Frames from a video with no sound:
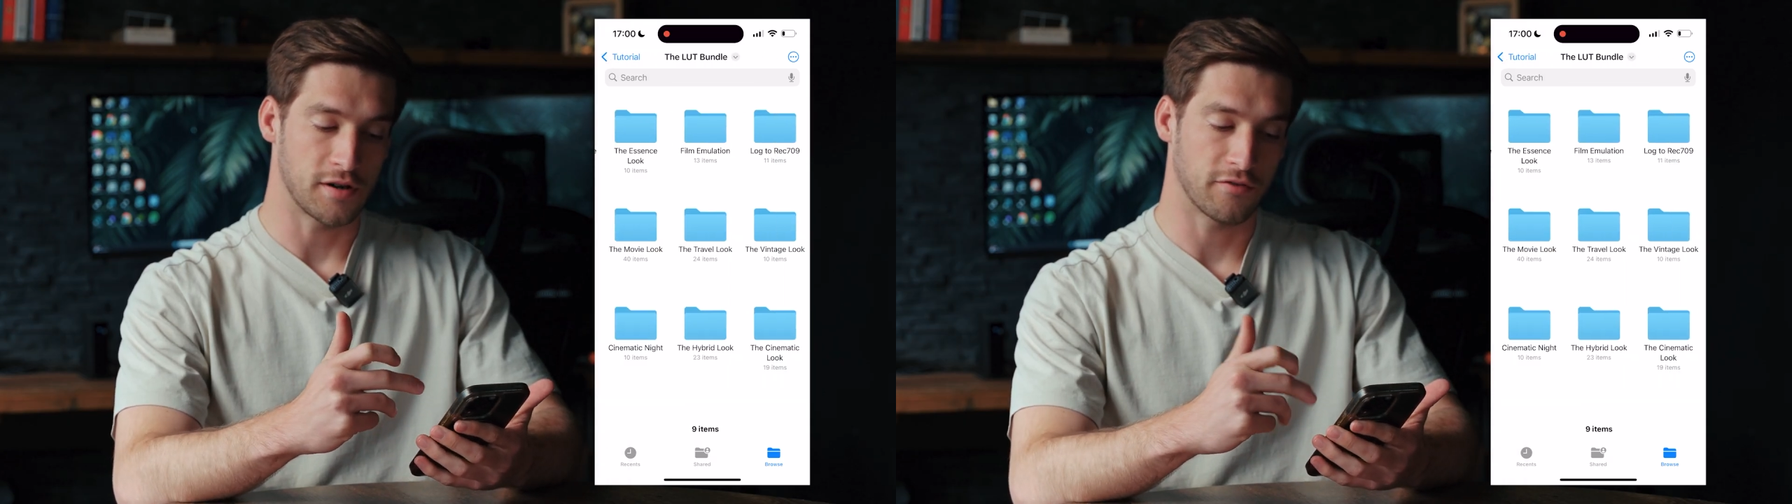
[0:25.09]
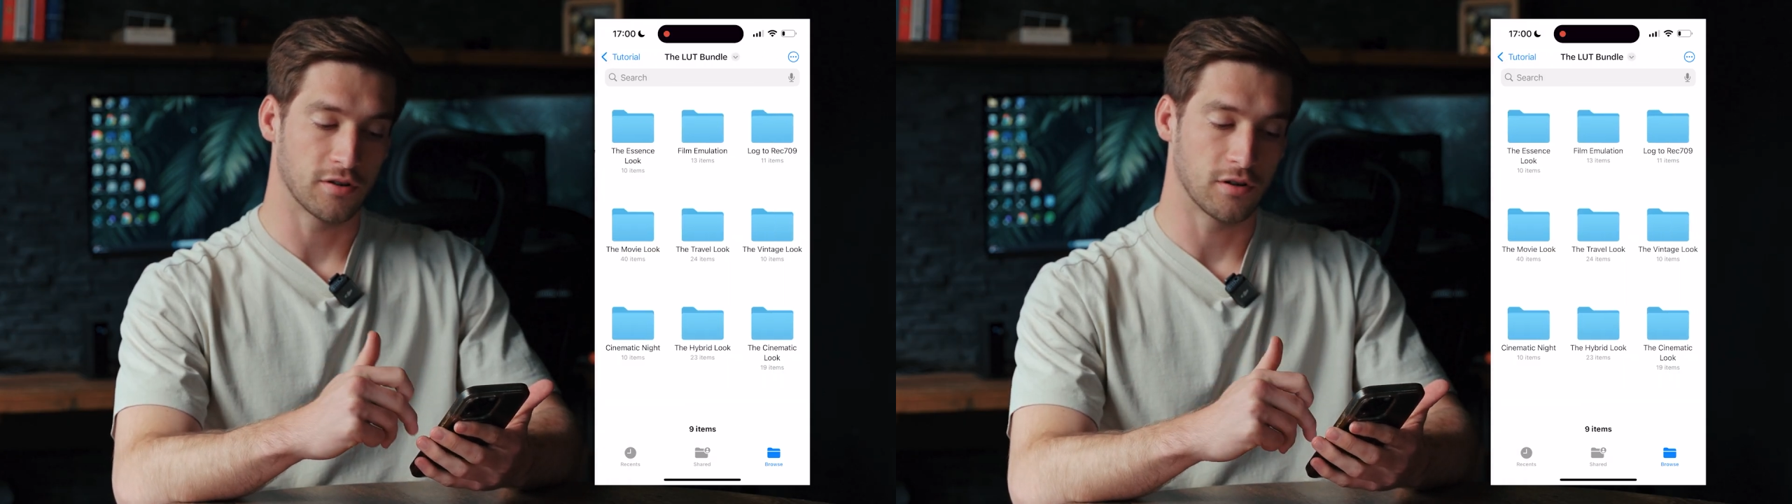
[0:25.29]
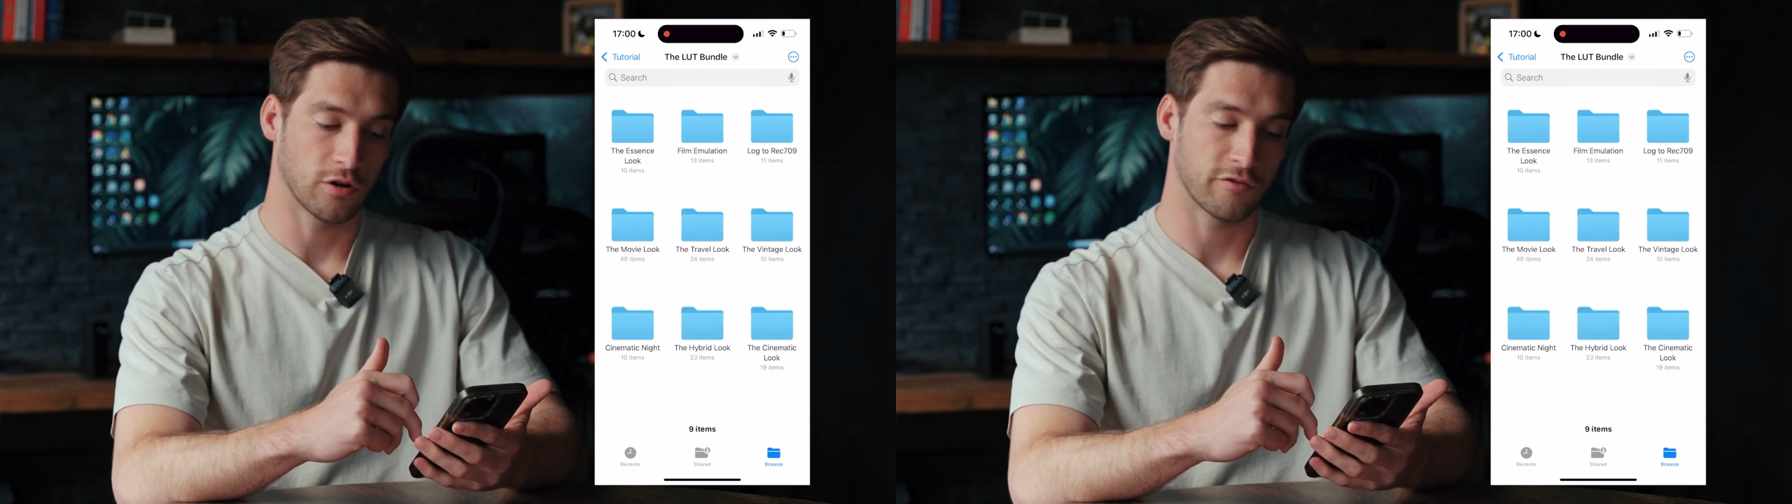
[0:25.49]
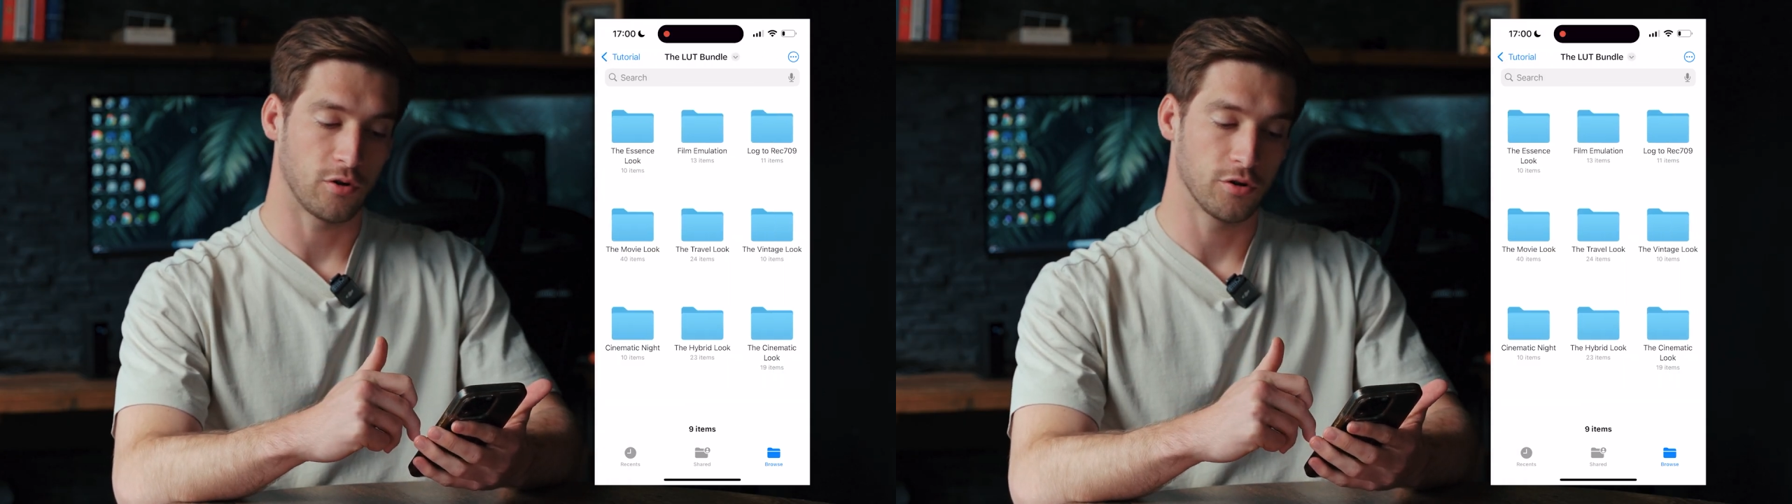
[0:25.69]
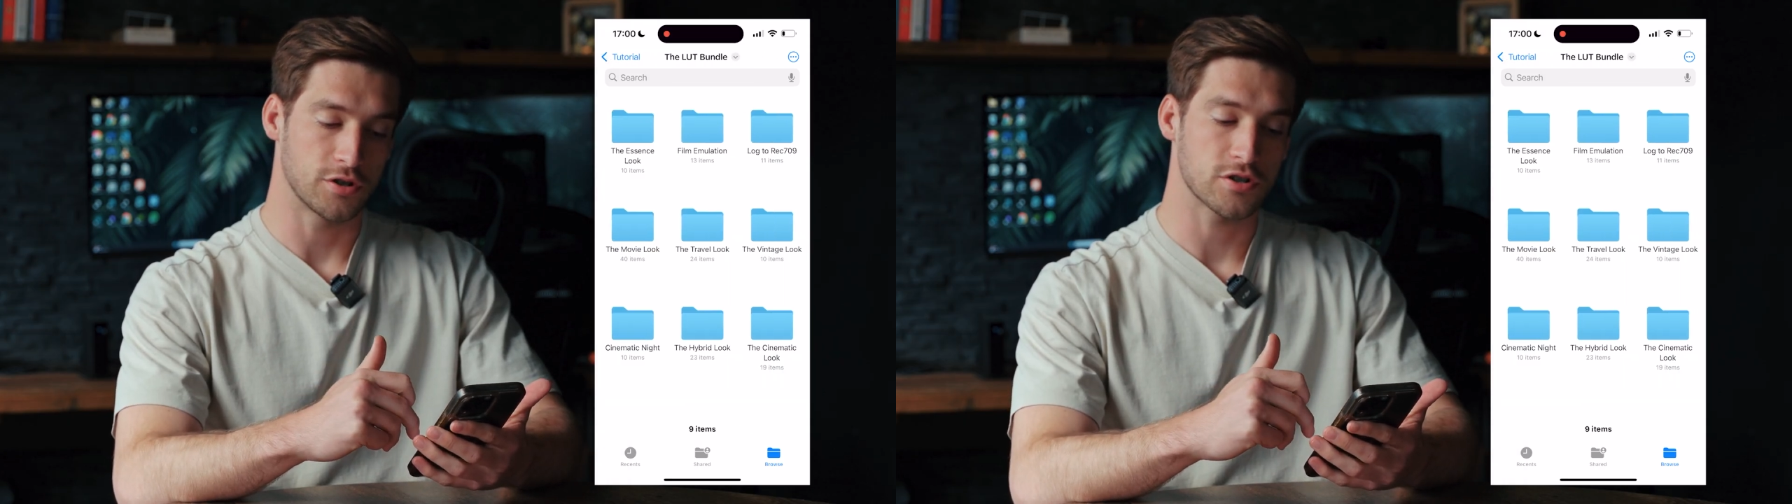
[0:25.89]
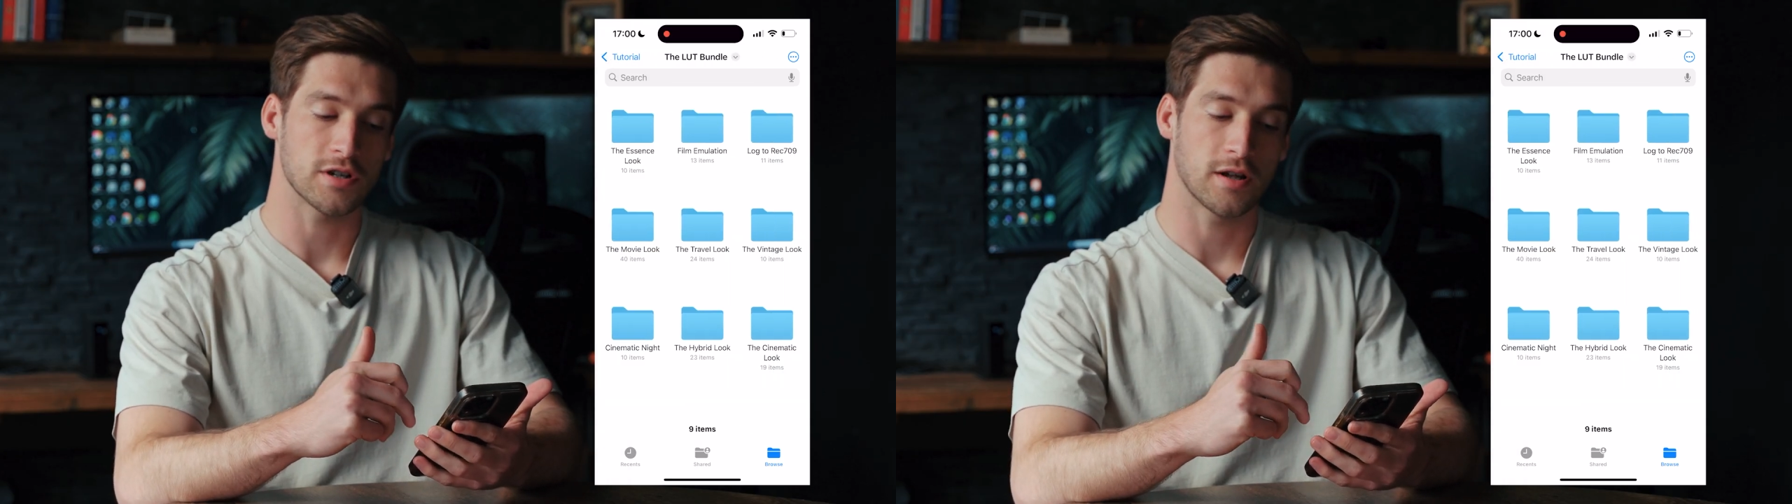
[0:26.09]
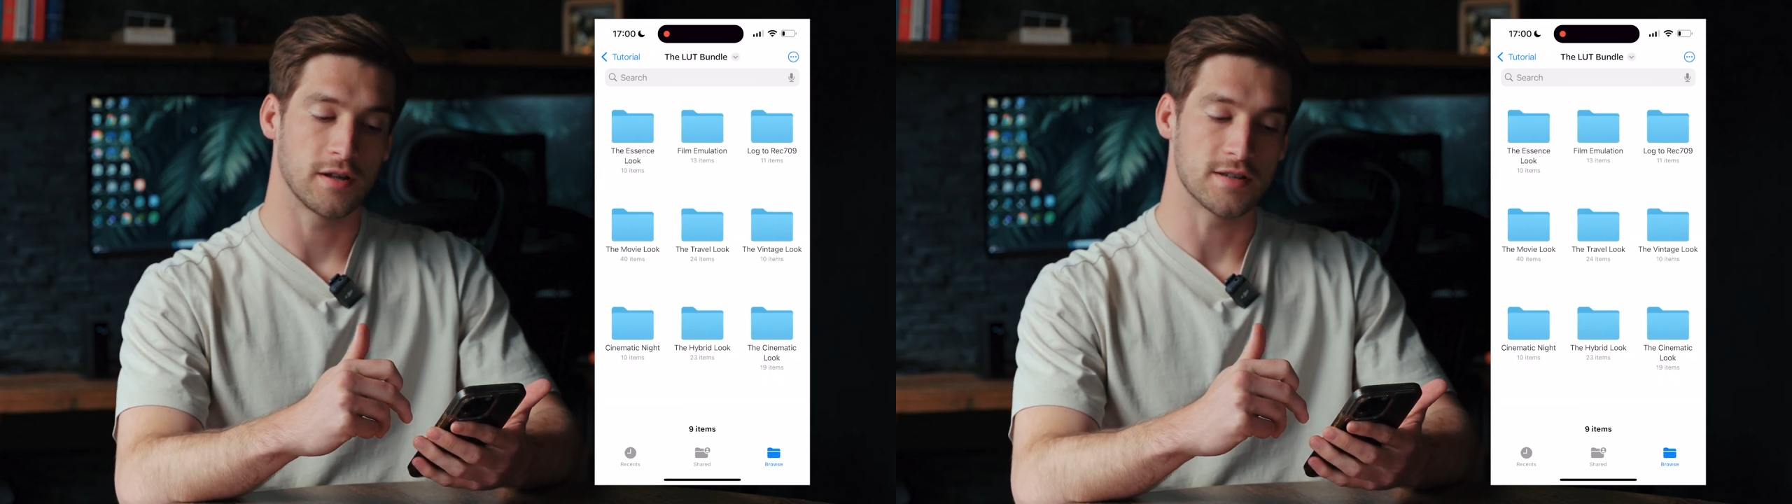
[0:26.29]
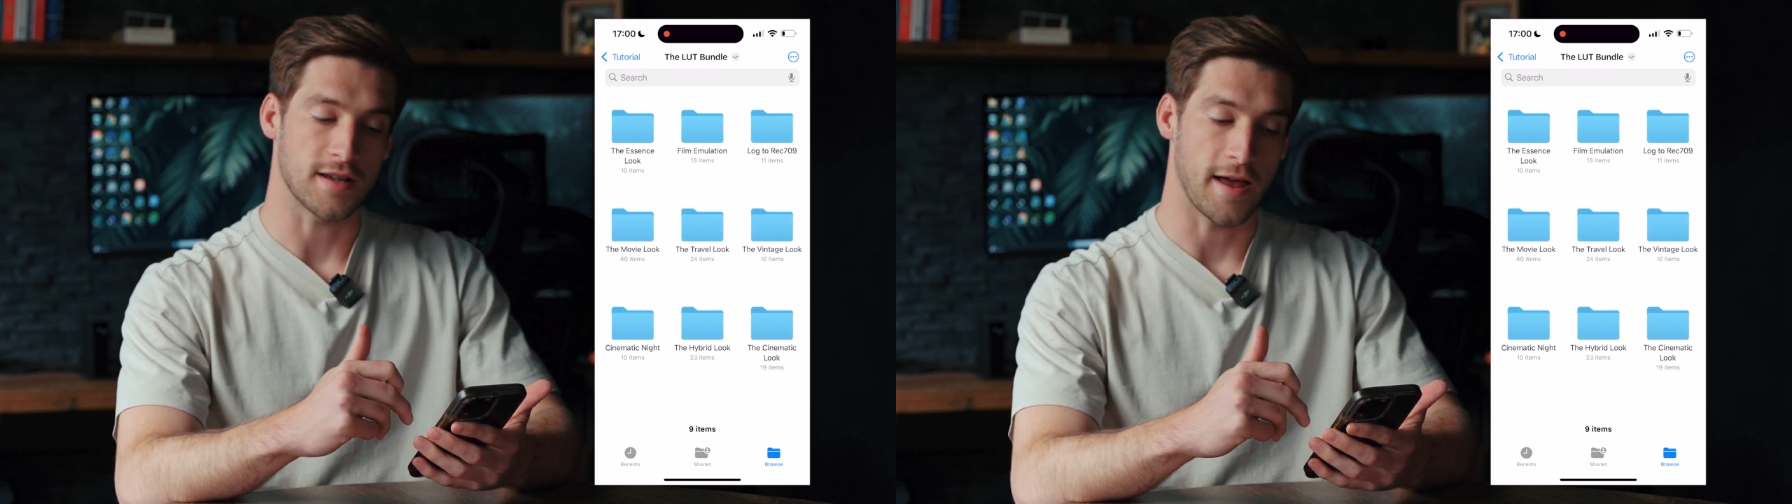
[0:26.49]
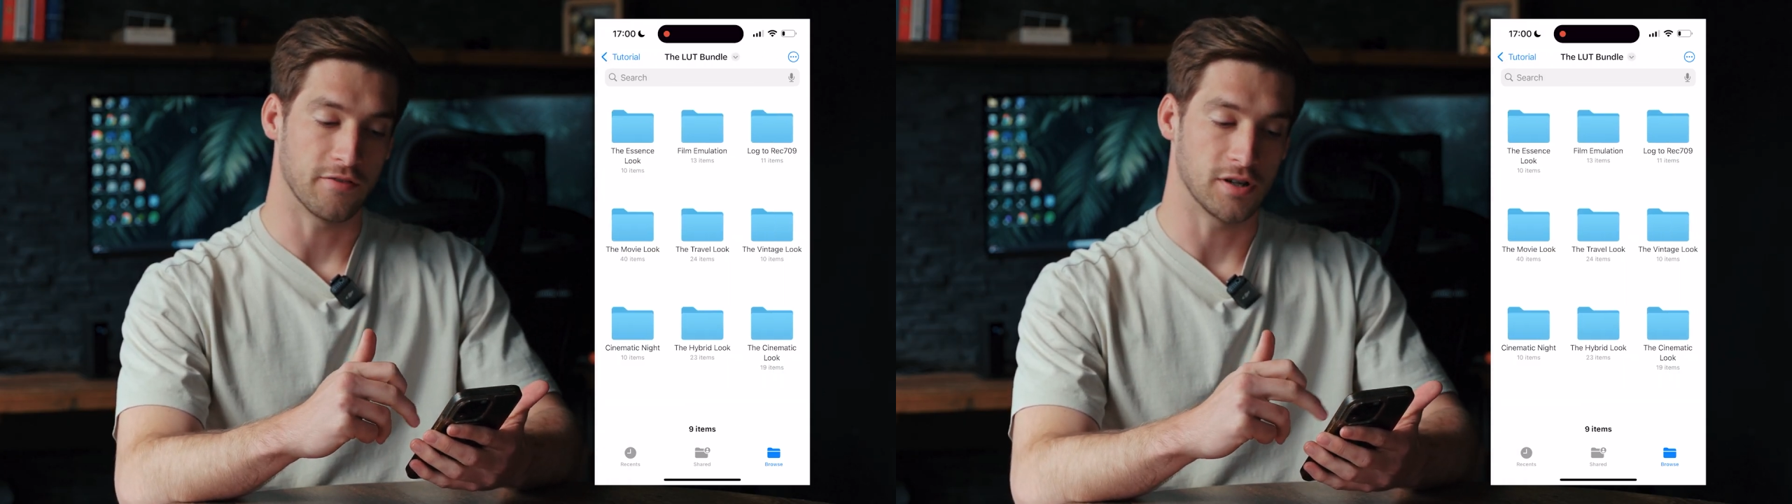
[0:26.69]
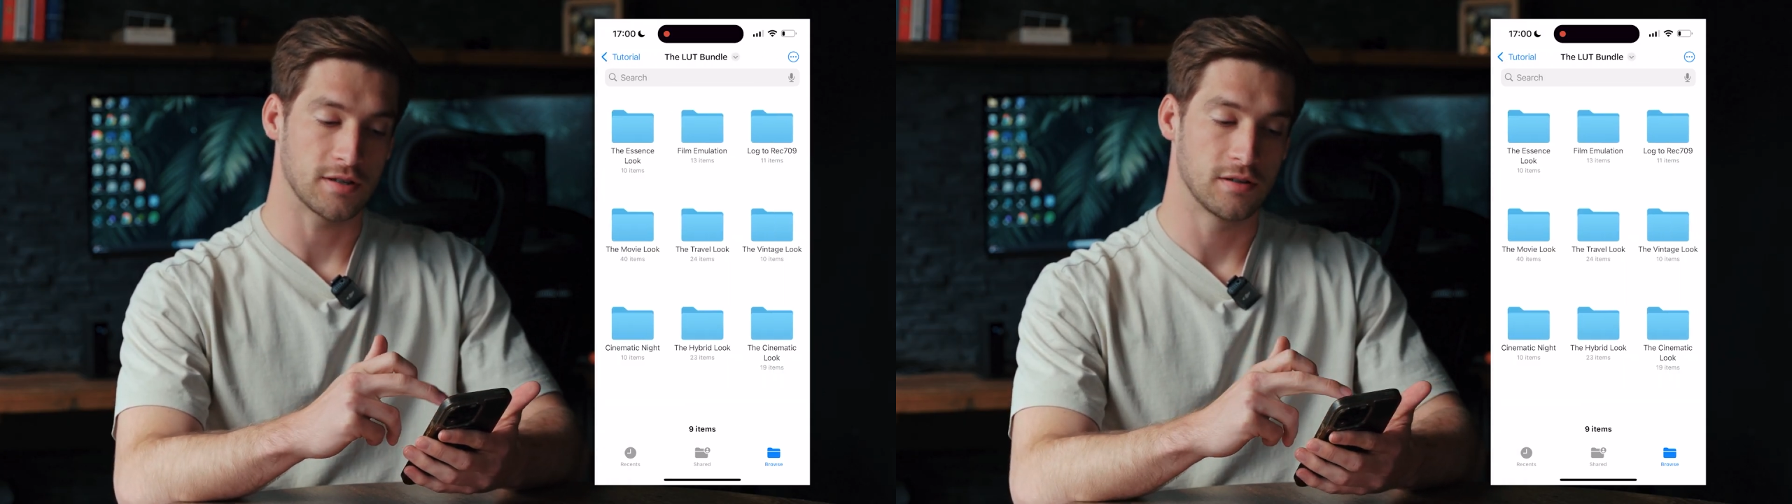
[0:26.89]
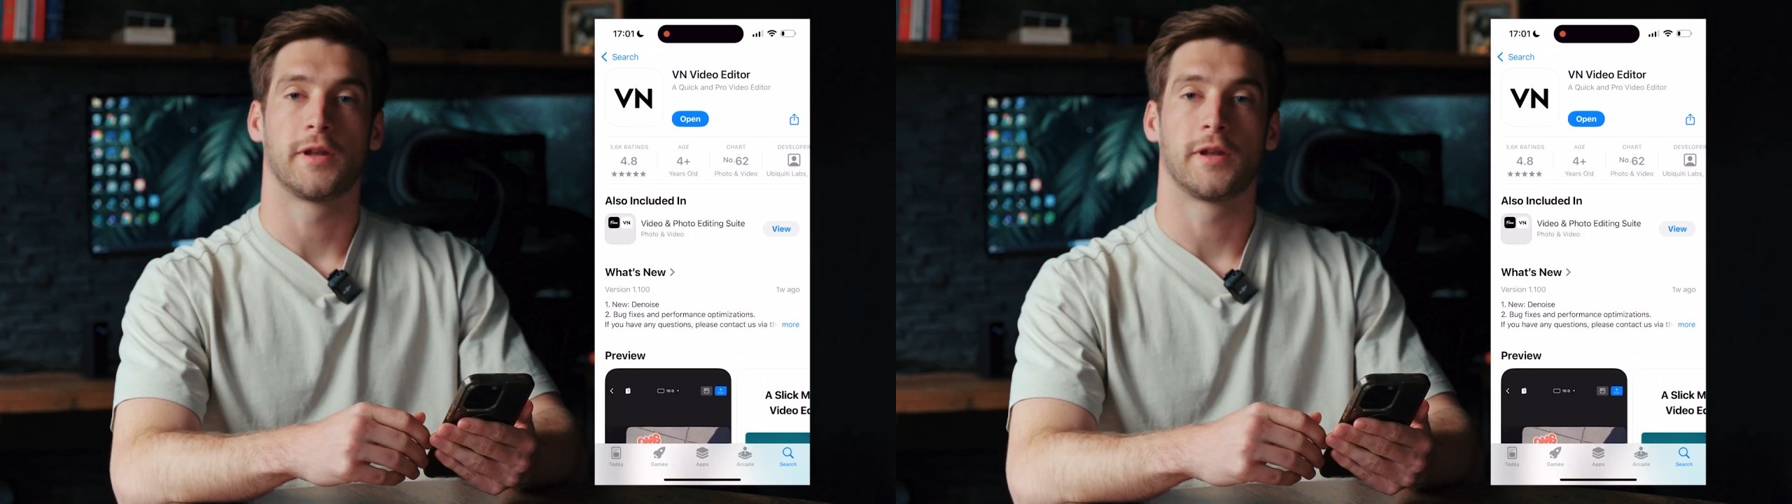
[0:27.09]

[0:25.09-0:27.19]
different LUT folders inside of it.